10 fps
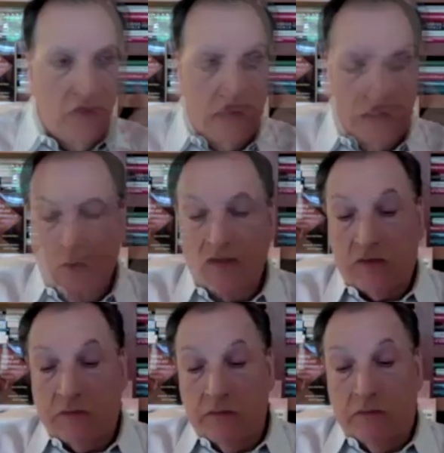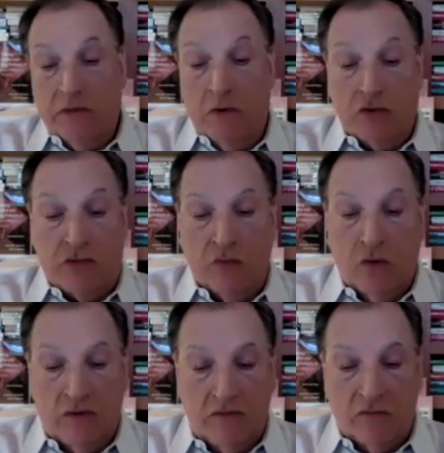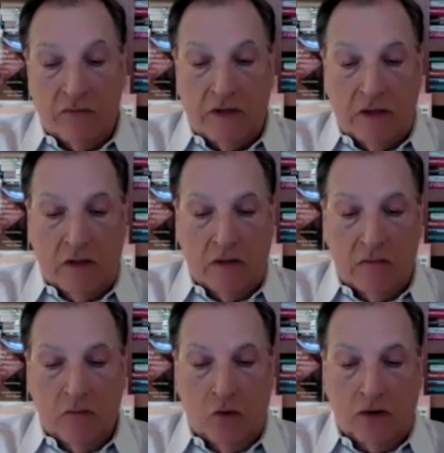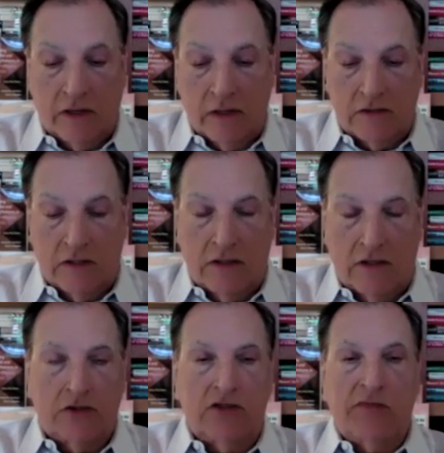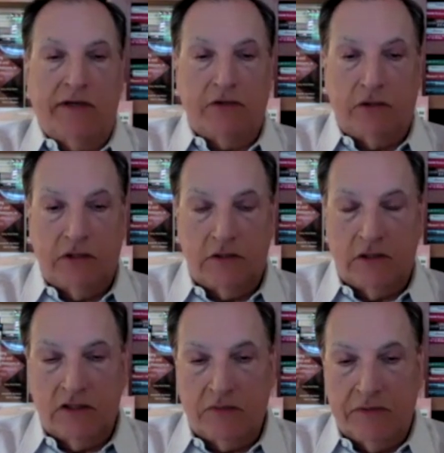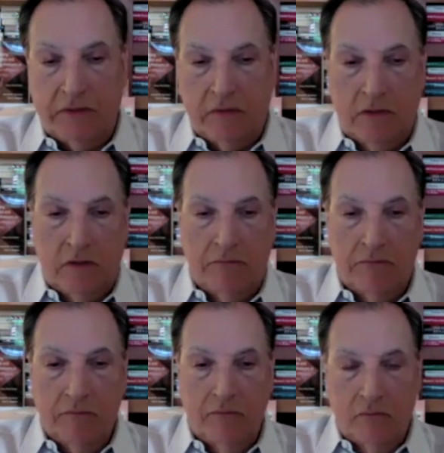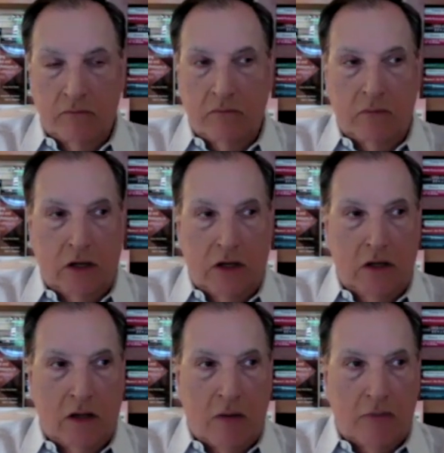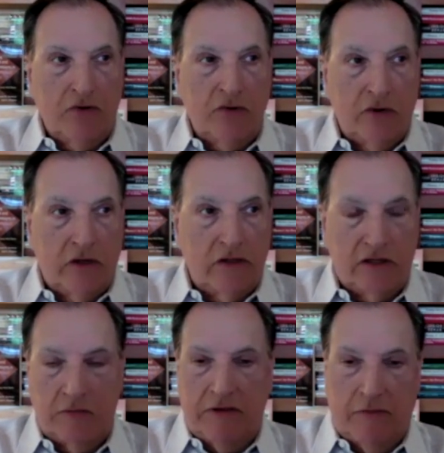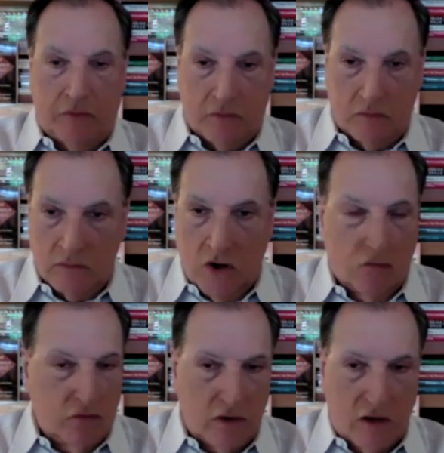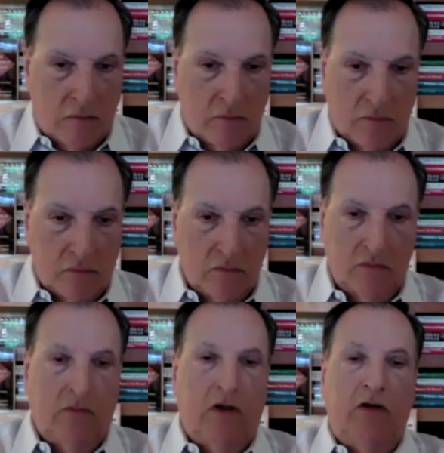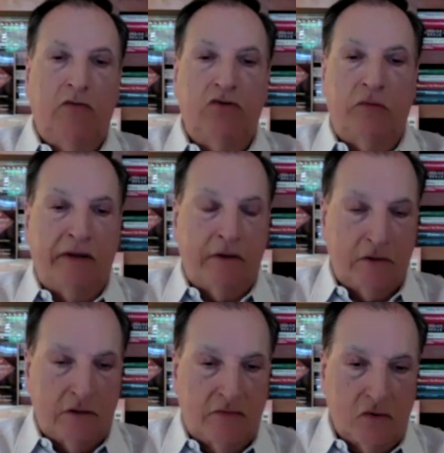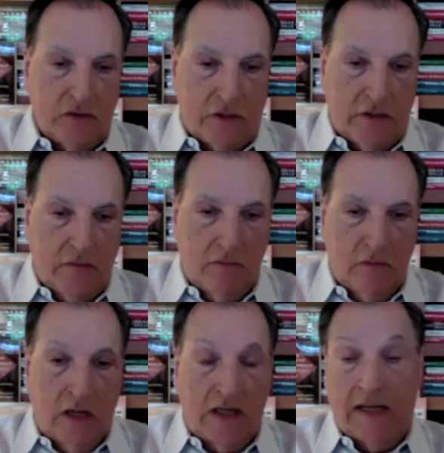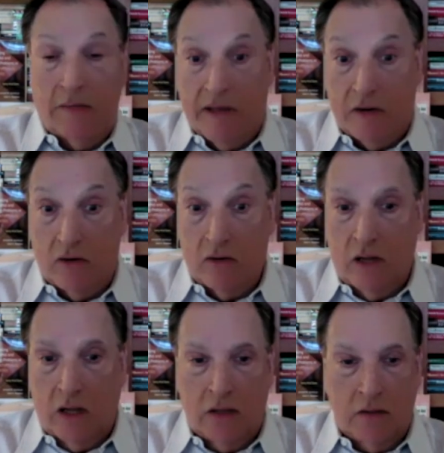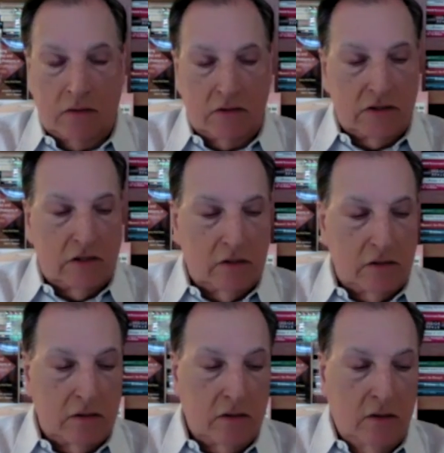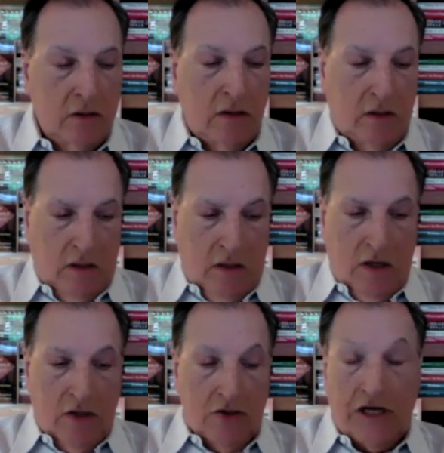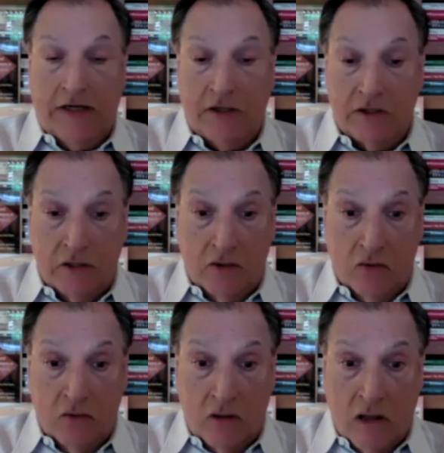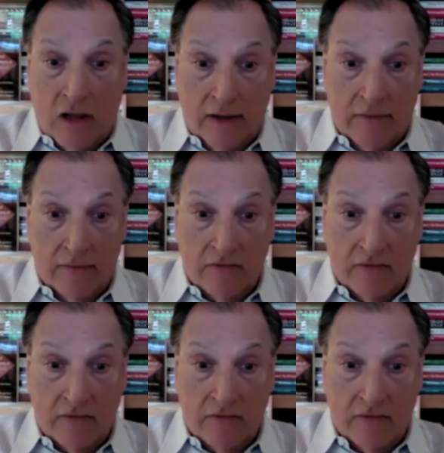I think what's been most rewarding for me working as an addiction specialist has been the opportunity to see people overcome tremendous adversity and get better, and to see the changes in their lives,